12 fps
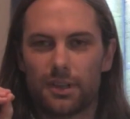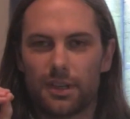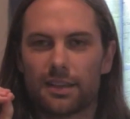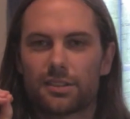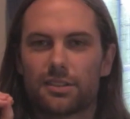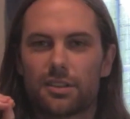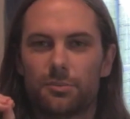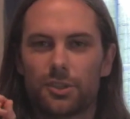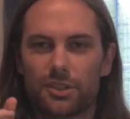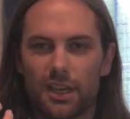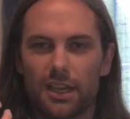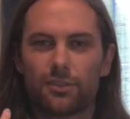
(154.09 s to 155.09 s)
asking
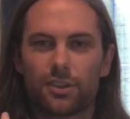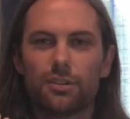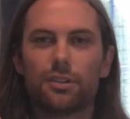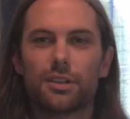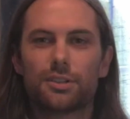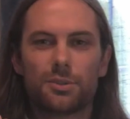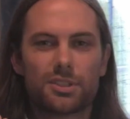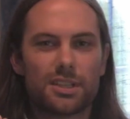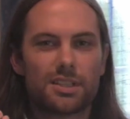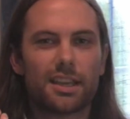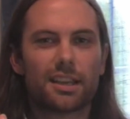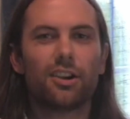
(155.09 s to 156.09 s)
someone to have courage, we
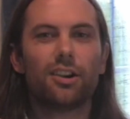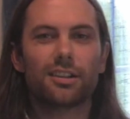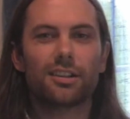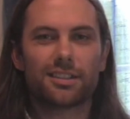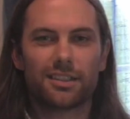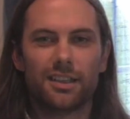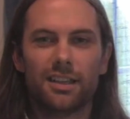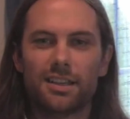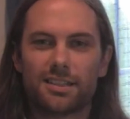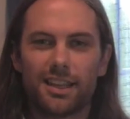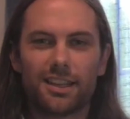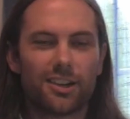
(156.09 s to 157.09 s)
say, take heart,
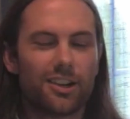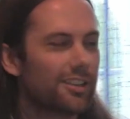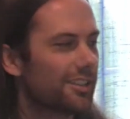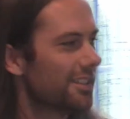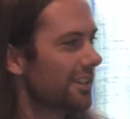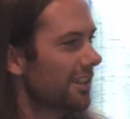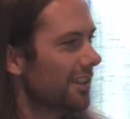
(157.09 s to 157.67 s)
take heart.